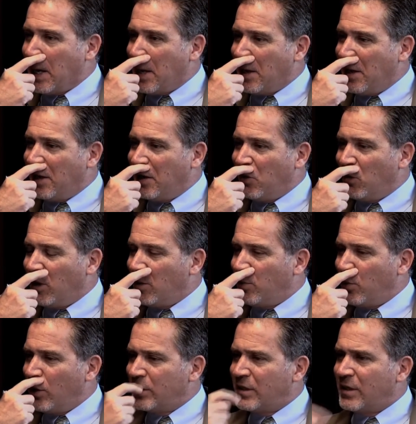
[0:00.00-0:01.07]
And at one
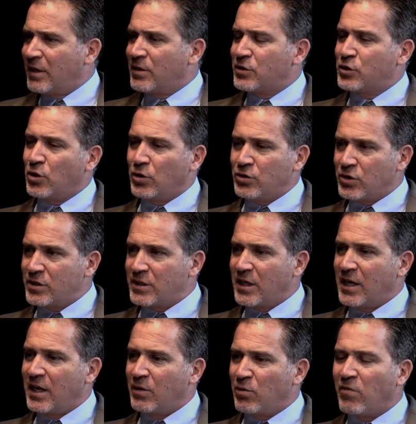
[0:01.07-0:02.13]
point, another soldier
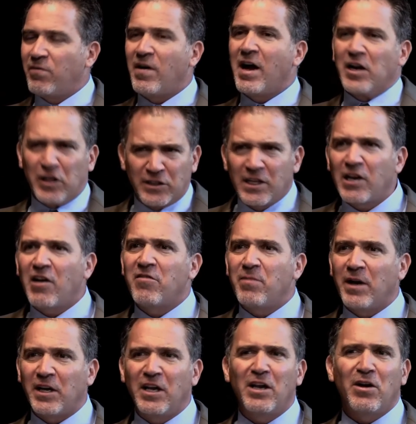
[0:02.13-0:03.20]
said, well, fine, I'll take off
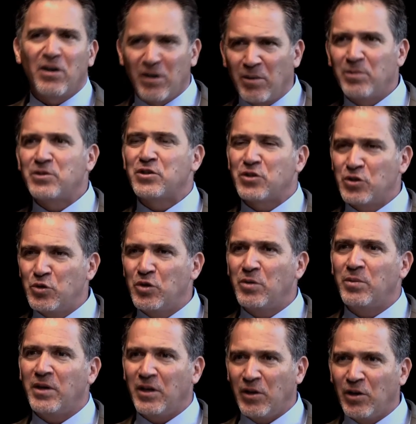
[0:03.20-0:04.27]
my gear and it'll be just you and
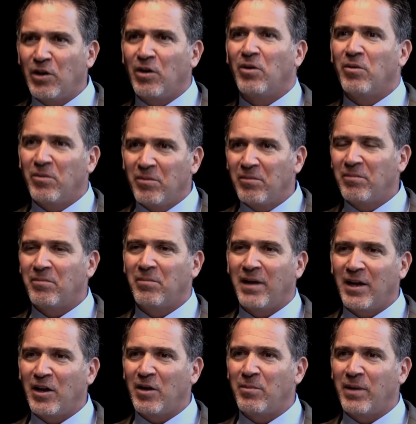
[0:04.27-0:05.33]
me,
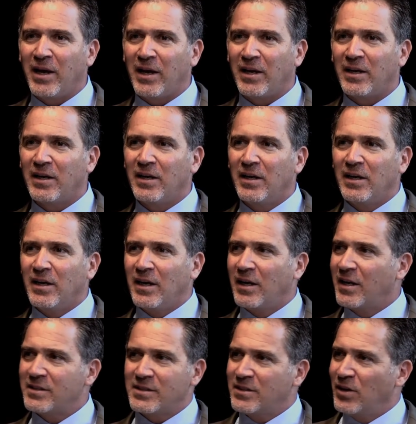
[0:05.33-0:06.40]
man on man.
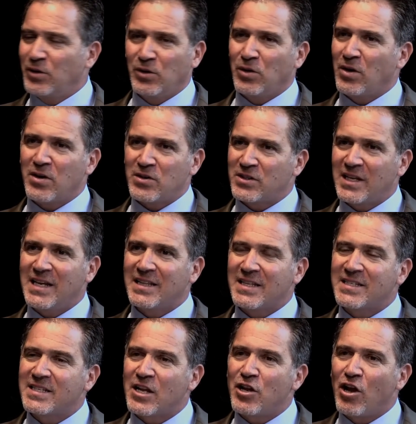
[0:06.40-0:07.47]
And I said, no, you don't understand.
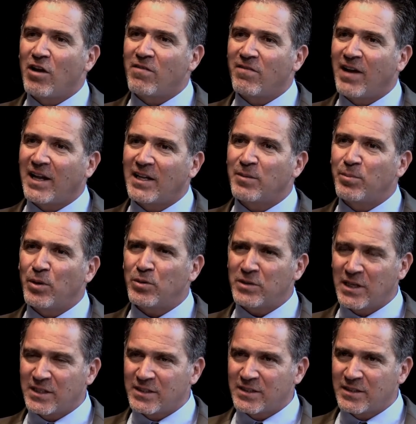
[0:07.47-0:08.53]
This is a non-violent
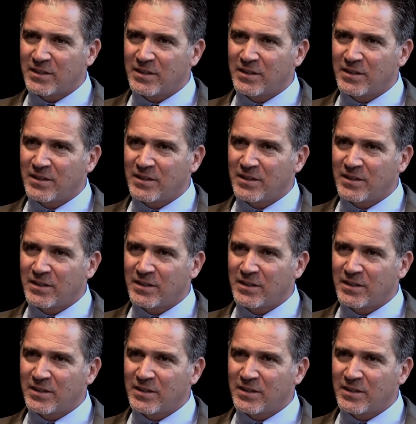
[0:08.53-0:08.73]
protest.